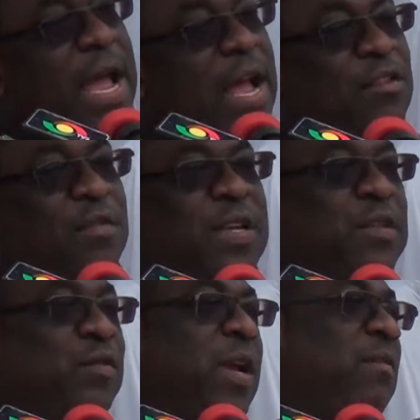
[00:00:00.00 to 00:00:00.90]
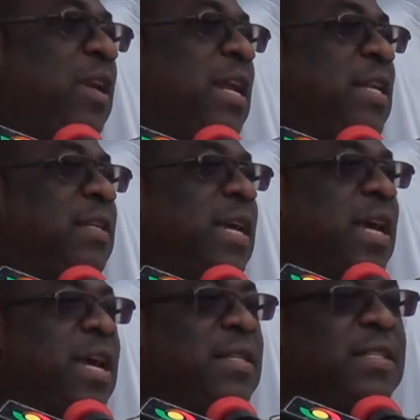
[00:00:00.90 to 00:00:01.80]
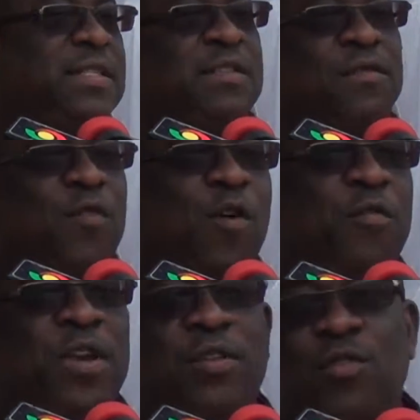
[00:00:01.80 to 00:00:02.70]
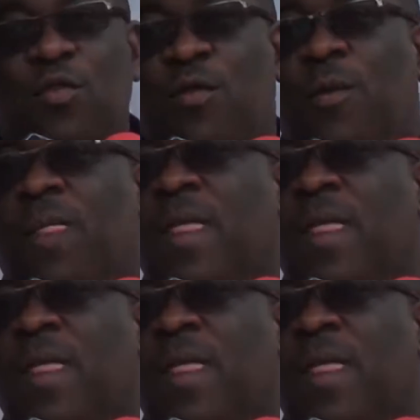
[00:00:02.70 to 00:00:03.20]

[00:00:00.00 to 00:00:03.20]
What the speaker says: out of the 364 radio